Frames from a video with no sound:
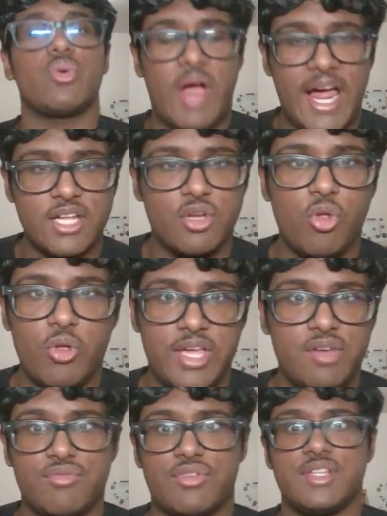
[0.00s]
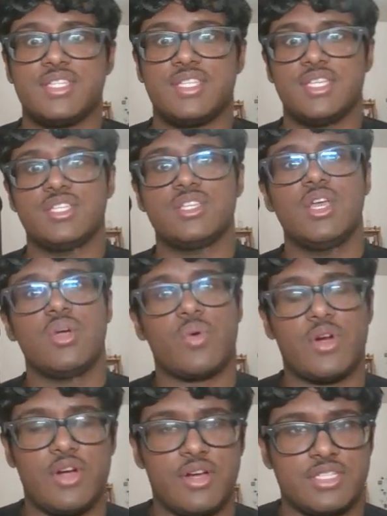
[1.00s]
radical inferences
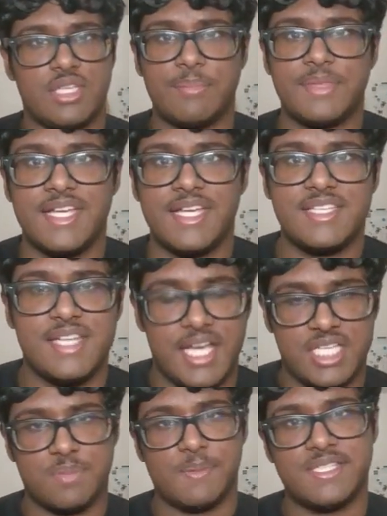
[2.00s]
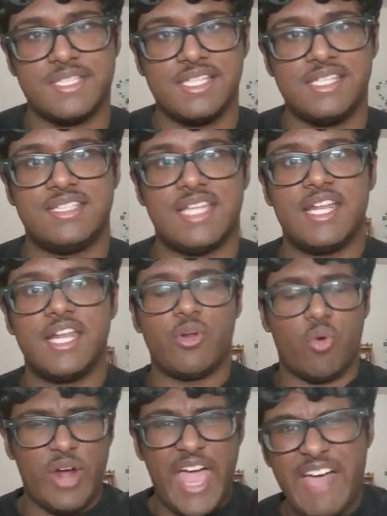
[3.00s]
where something isn't explicitly stated
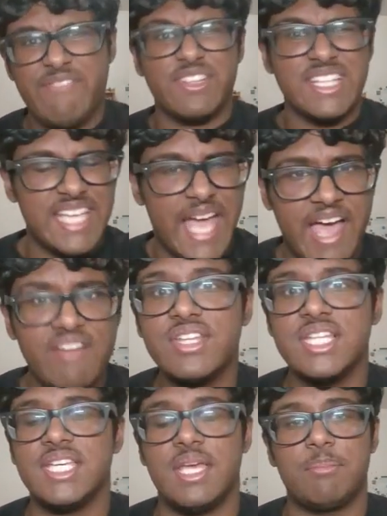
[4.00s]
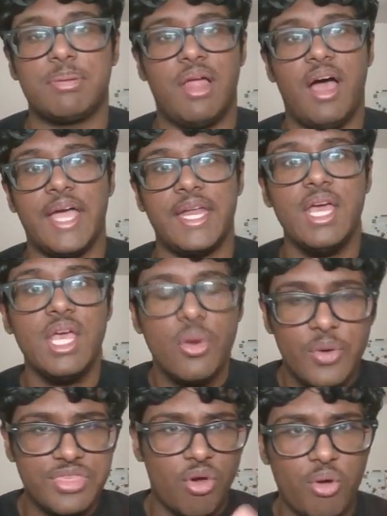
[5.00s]
or heavily, heavily implied
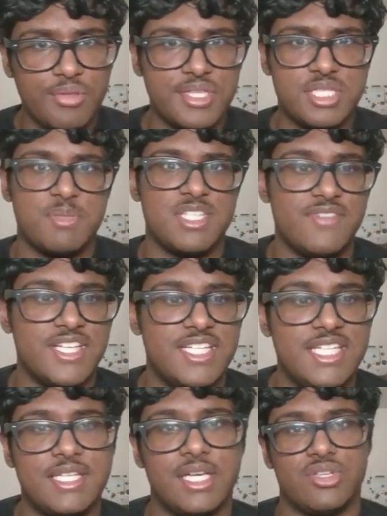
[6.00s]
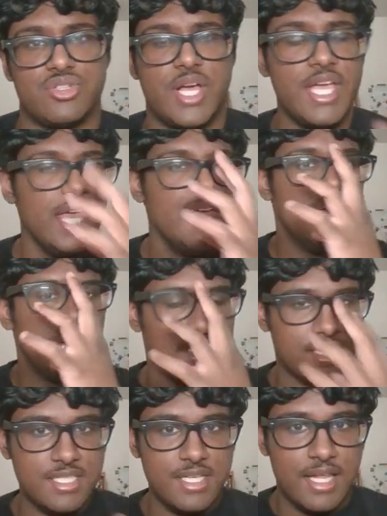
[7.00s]
with all the specific details, right? It
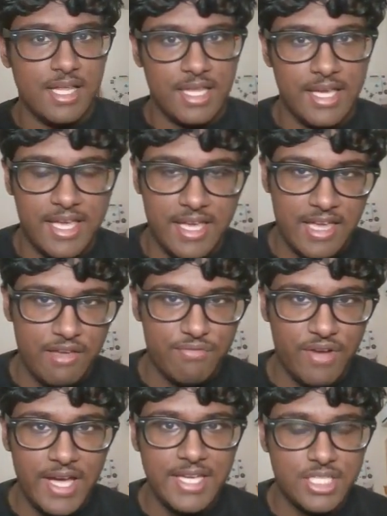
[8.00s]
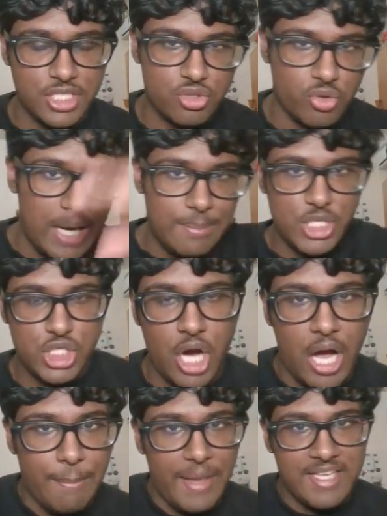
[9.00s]
doesn't, like, if I describe a
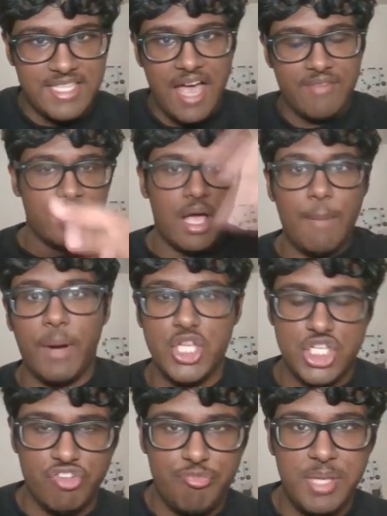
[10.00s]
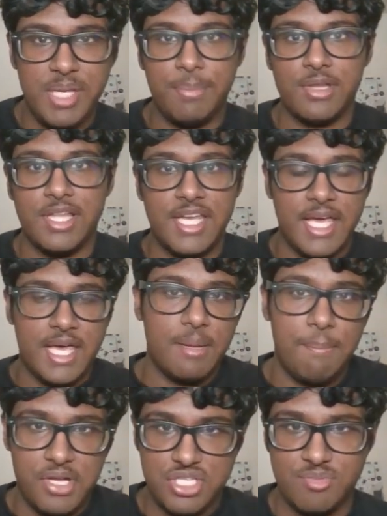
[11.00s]
shop as having a bunch of people in it and a
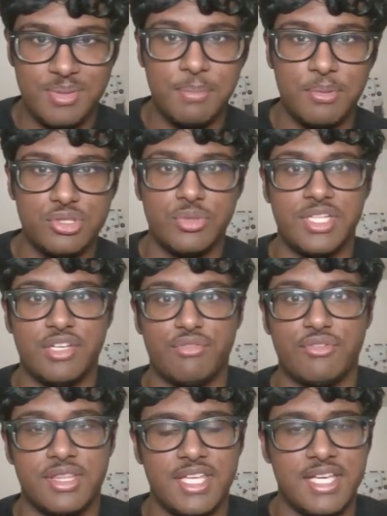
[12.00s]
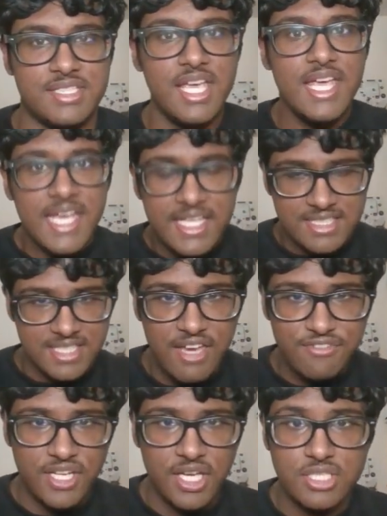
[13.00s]
bunch of people doing different things, it's
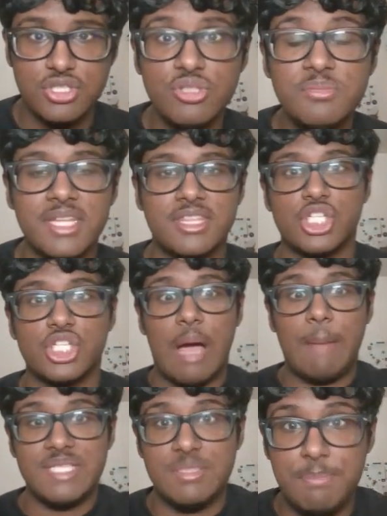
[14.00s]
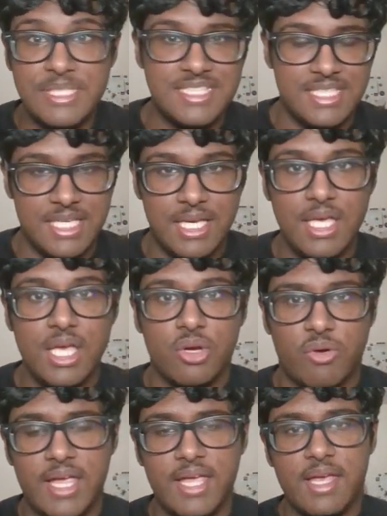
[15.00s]
safe to assume that the shop is busy,
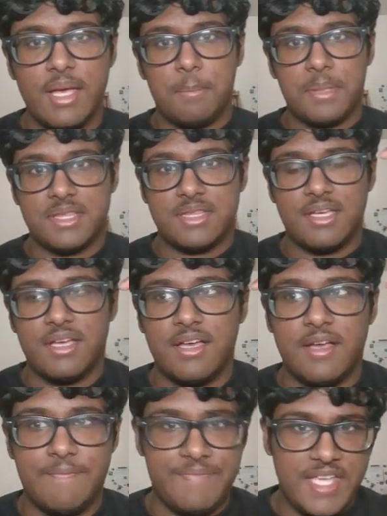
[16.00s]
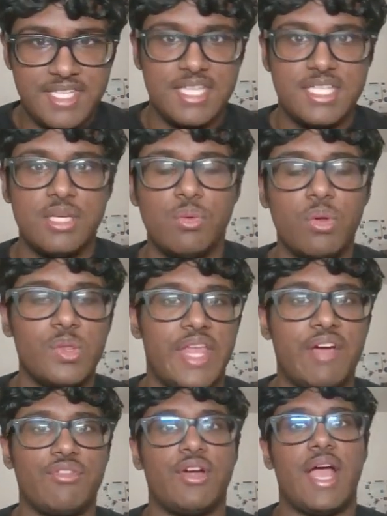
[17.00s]
right? But the SAT will
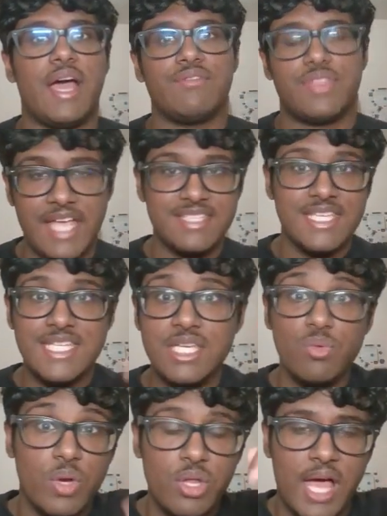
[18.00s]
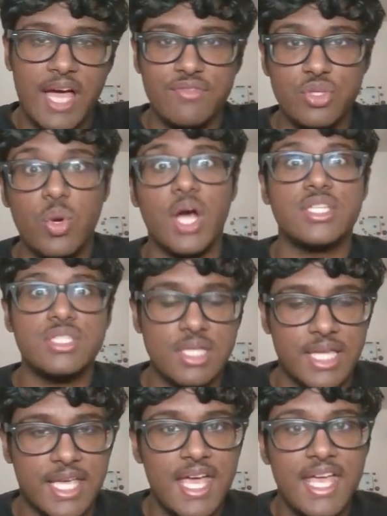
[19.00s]
never have, the SAT will have you
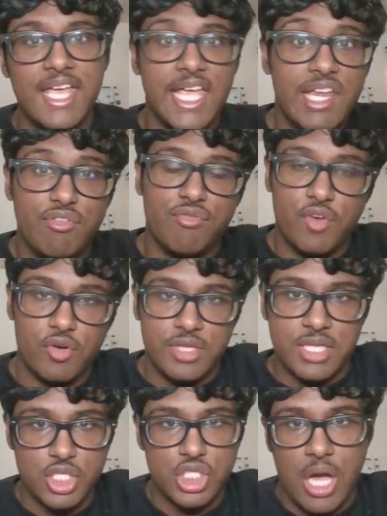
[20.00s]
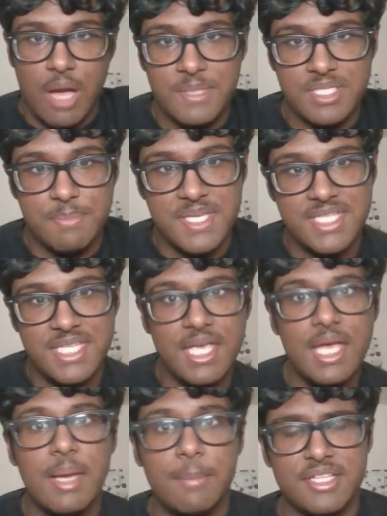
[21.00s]
like infer that the shop is busy,
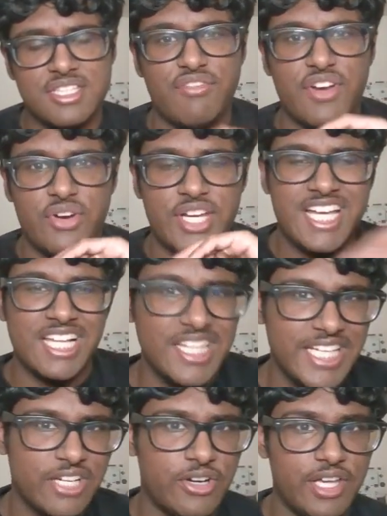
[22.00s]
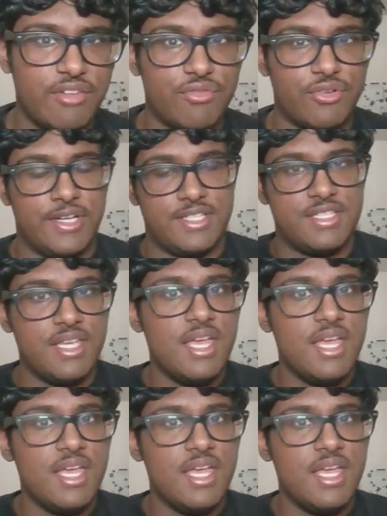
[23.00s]
but it's a very clear inference.